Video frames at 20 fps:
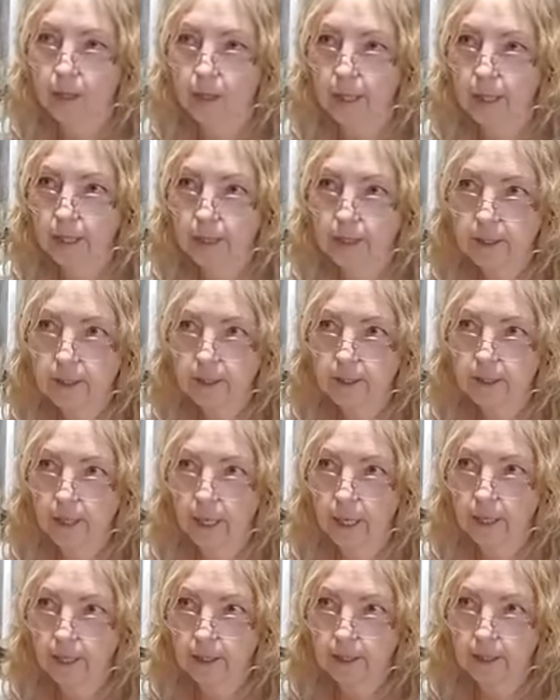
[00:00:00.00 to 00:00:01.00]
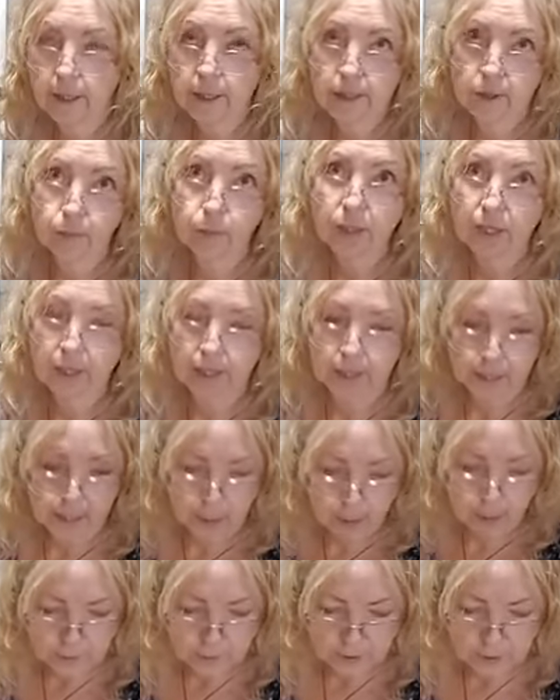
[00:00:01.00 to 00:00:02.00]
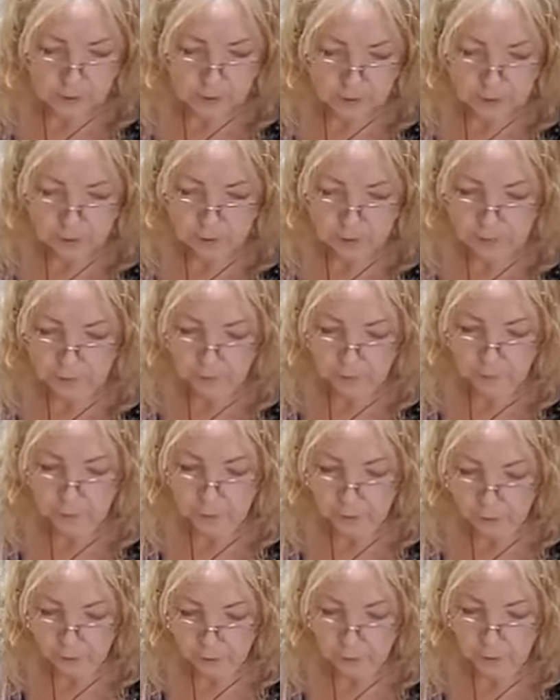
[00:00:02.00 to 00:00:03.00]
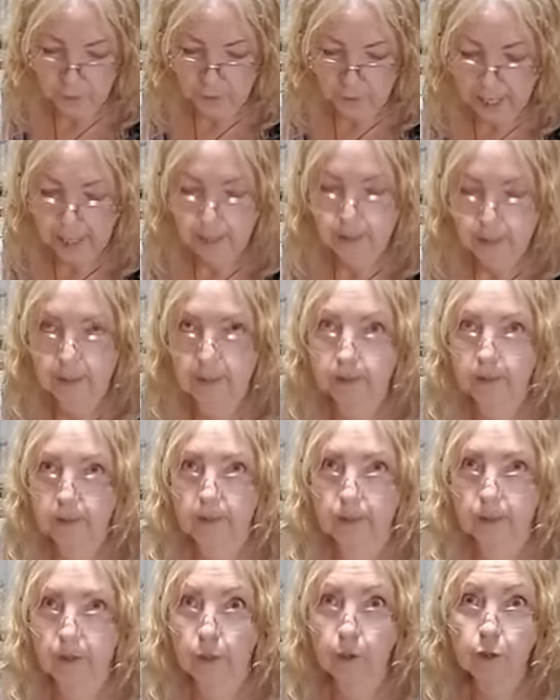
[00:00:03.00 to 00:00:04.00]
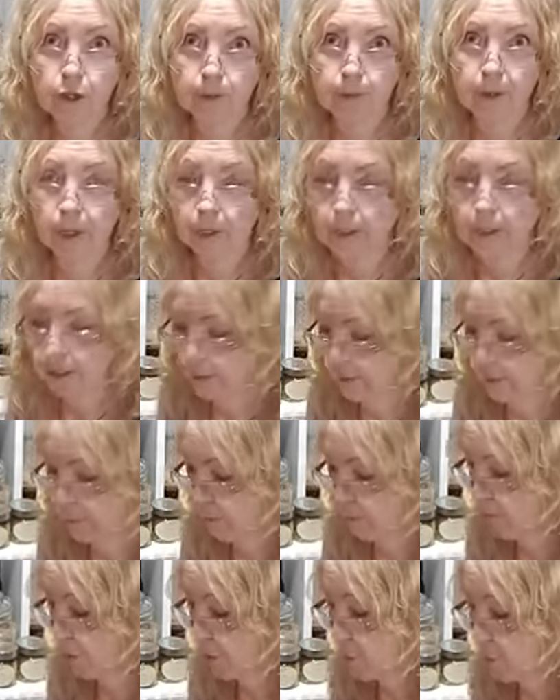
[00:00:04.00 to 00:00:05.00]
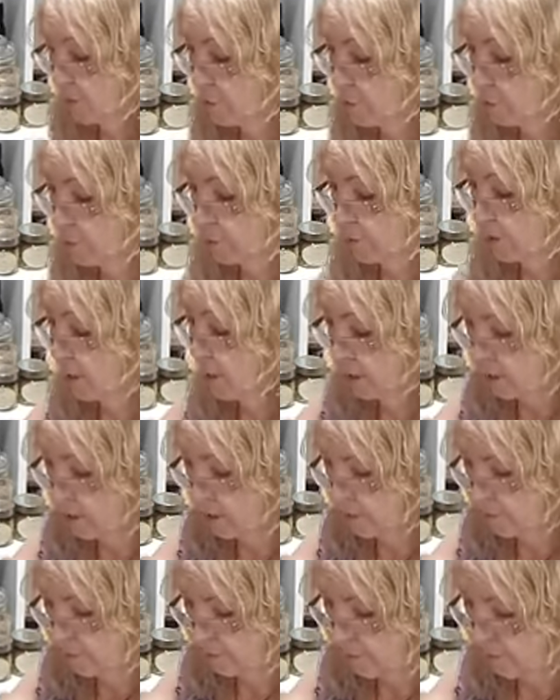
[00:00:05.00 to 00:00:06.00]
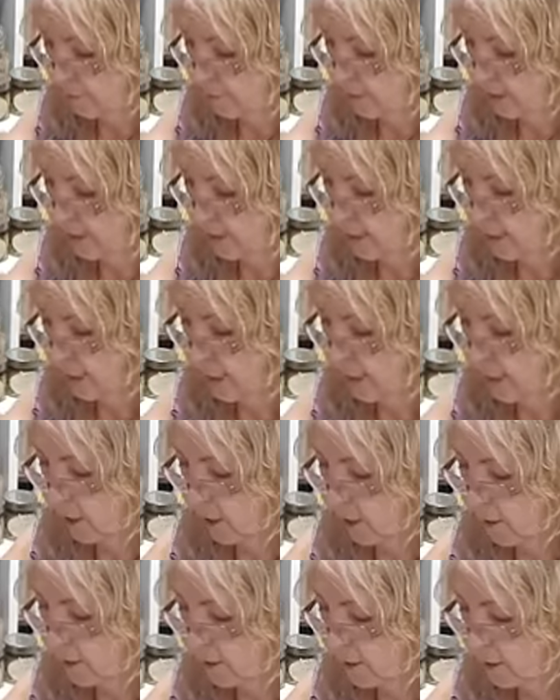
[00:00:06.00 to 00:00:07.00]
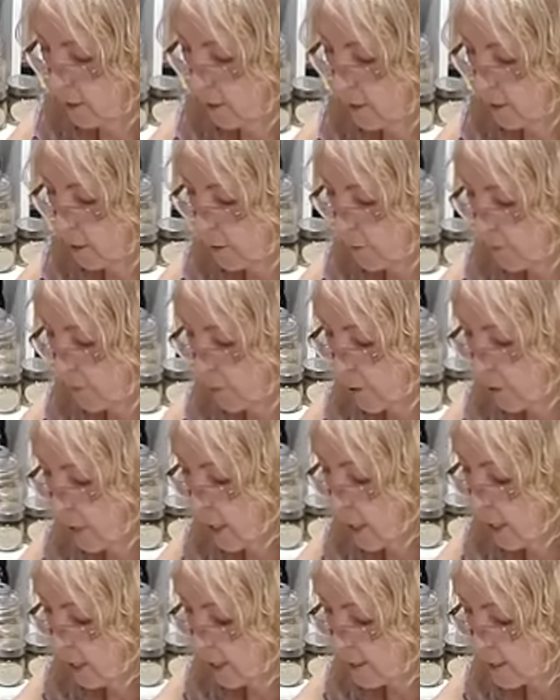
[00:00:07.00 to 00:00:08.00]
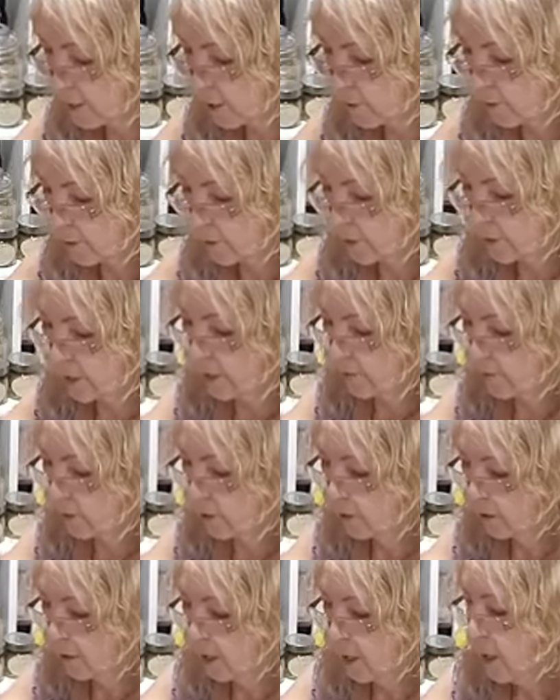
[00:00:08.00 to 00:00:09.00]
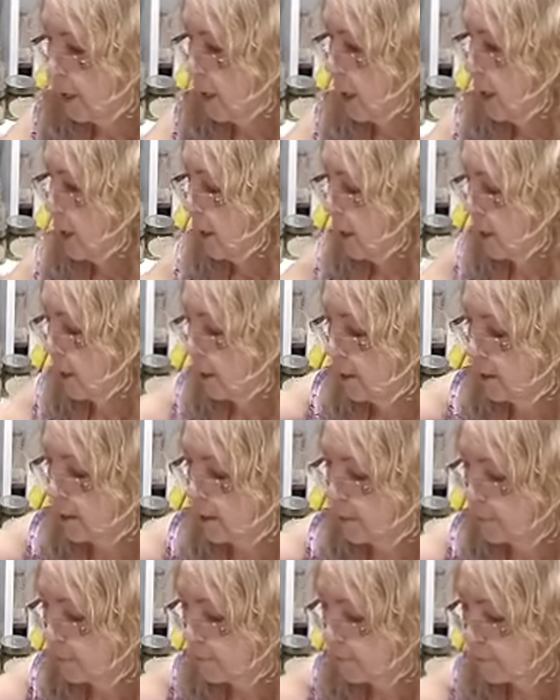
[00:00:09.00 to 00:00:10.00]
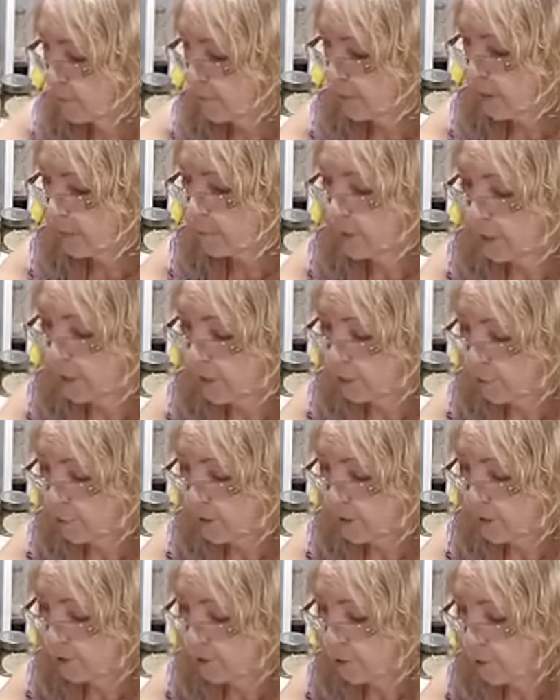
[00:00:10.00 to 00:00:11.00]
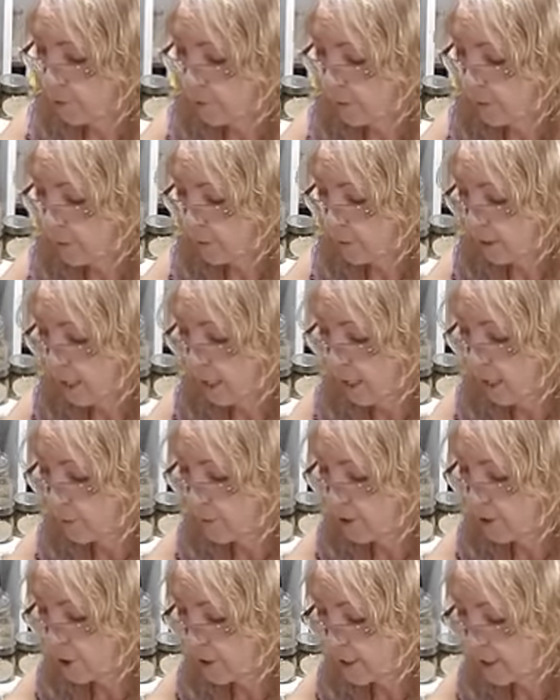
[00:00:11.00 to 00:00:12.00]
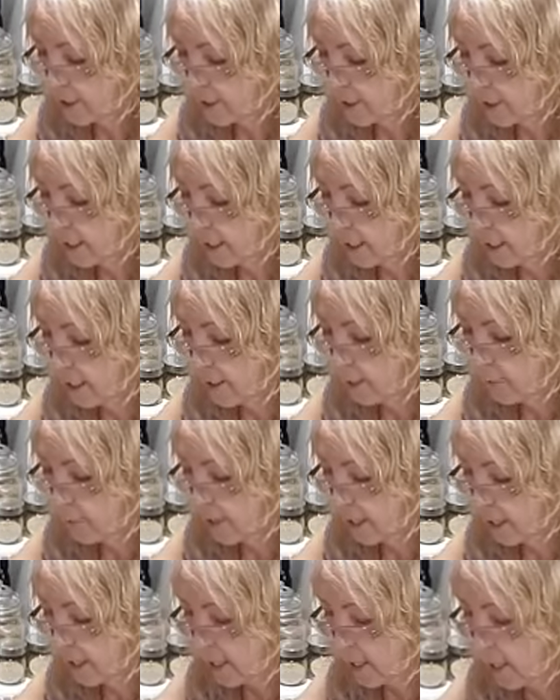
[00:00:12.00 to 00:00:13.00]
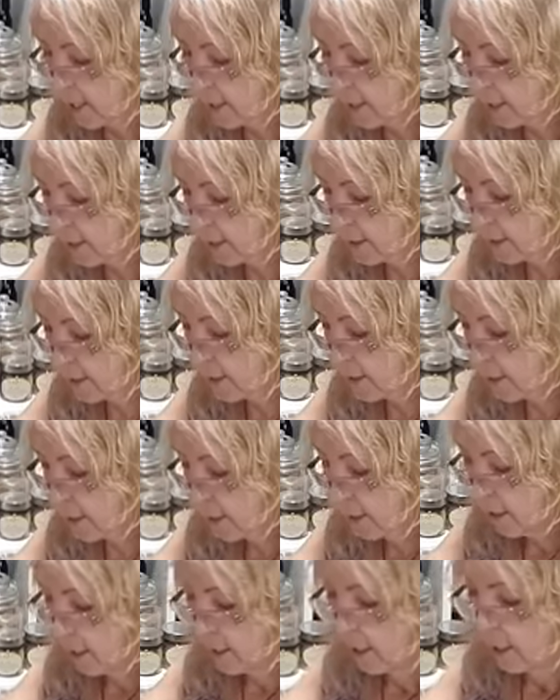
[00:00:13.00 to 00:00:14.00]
it's really almost as good for you as goji berries, which are really good for you as an antioxidant, good for your eyes, good for your liver. But you can do purple cabbage instead because,